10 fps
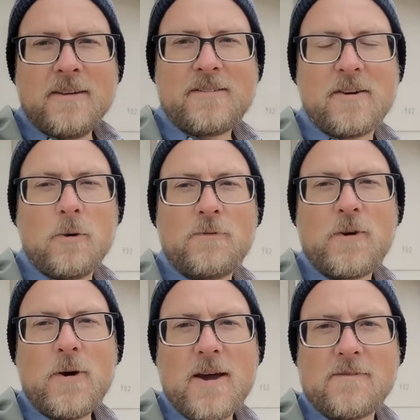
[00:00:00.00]
So if
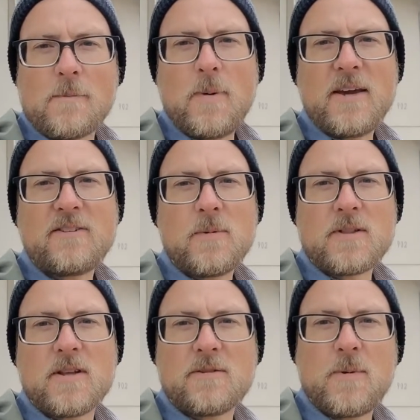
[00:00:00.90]
you have a
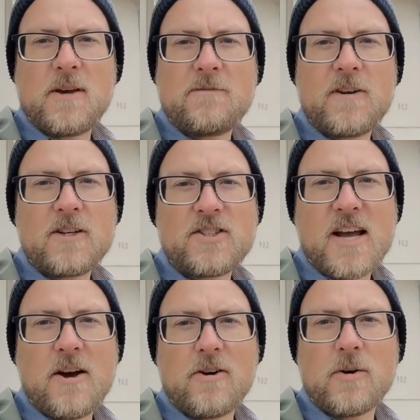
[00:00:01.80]
basement that's being finished out,